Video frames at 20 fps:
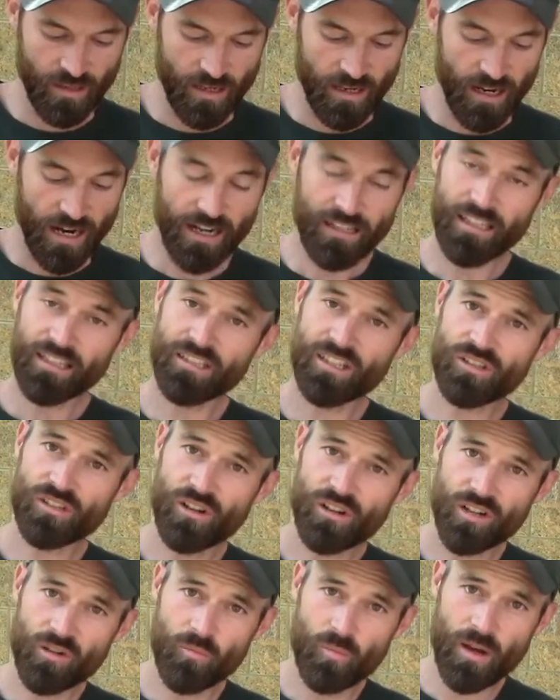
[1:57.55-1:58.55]
I'd like to
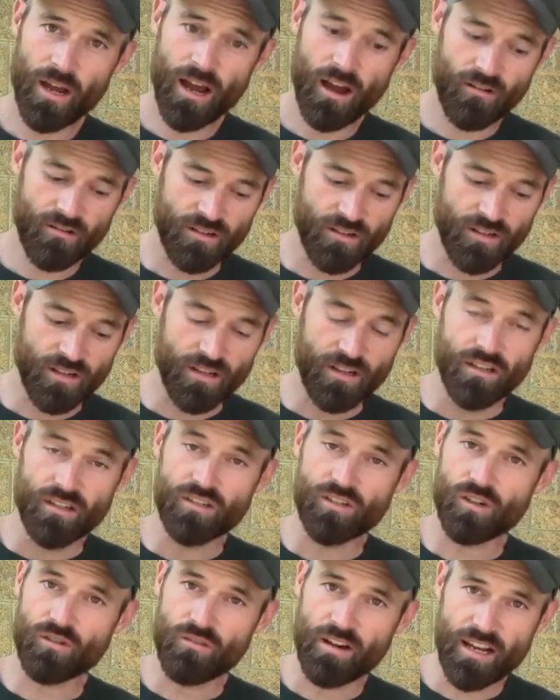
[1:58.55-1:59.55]
talk about
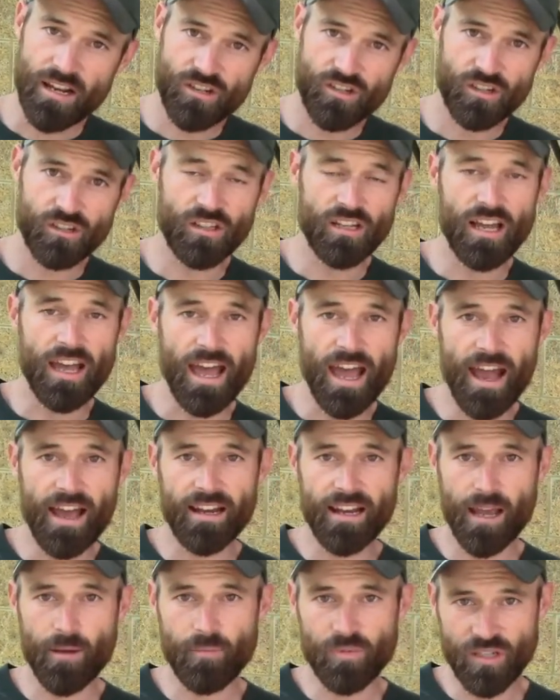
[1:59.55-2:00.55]
tarantula
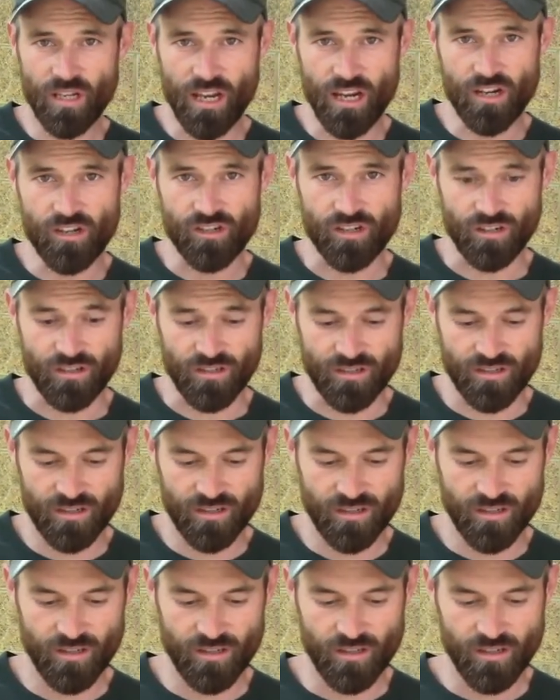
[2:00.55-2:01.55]
adaptations.
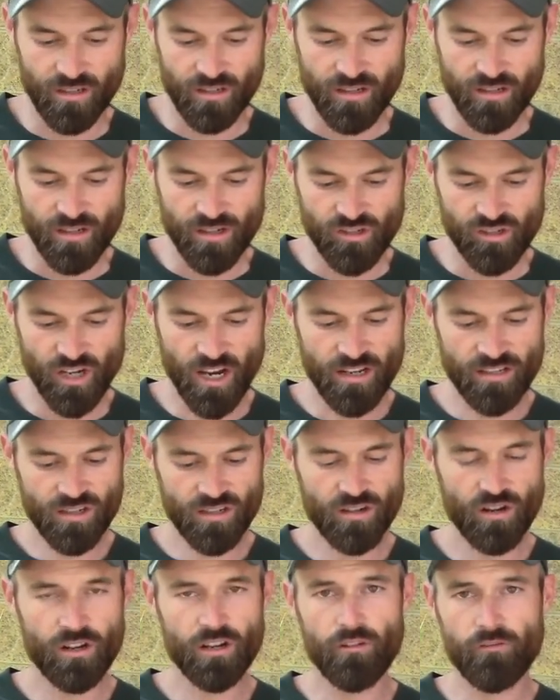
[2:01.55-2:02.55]

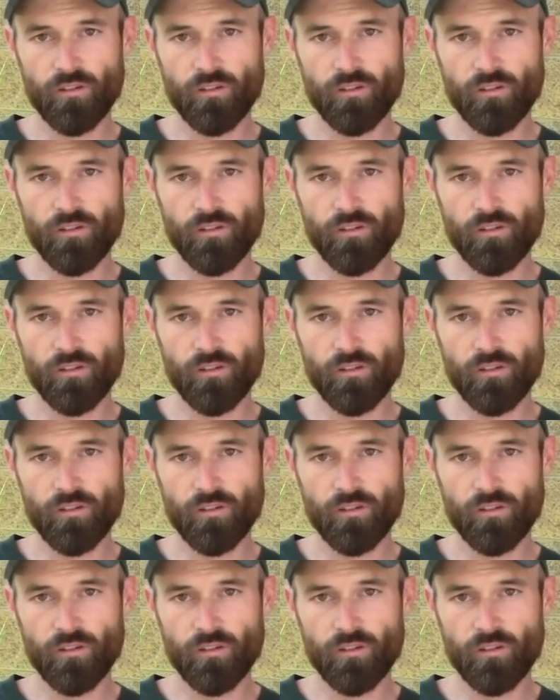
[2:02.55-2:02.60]
Chances are you've